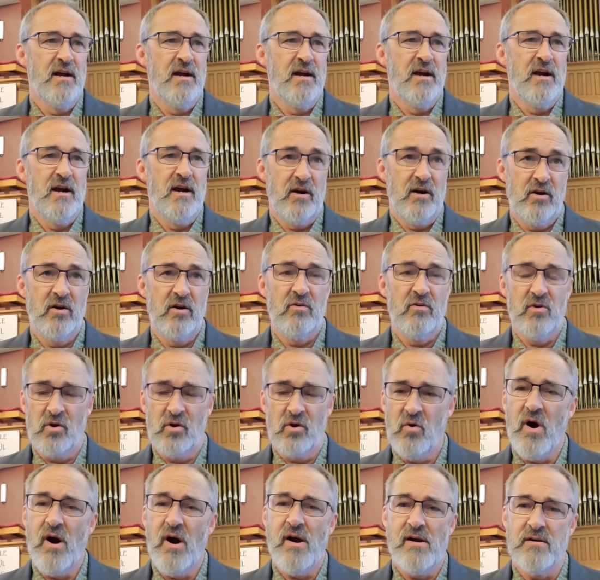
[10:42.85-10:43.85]
are going to
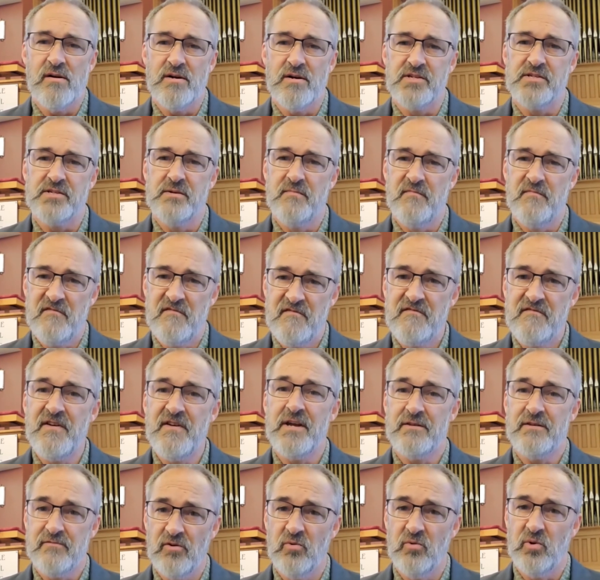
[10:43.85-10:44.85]
require some
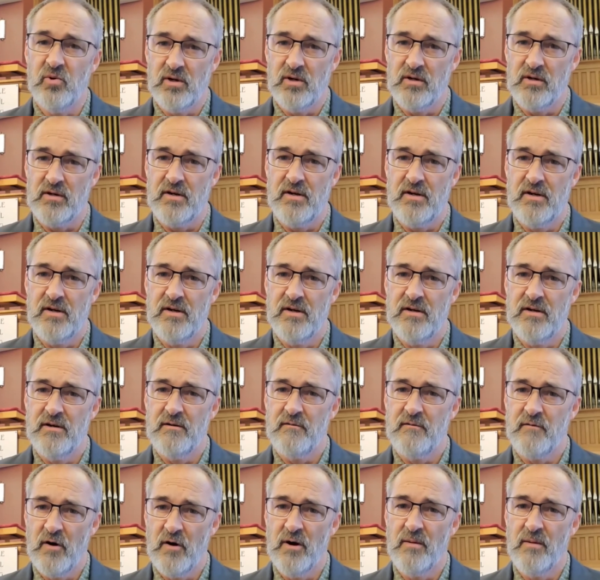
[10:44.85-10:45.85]
faithful work
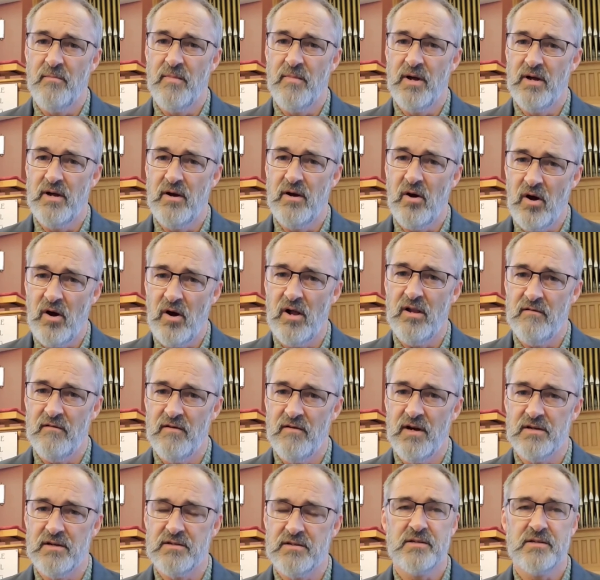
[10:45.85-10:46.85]
from all of us.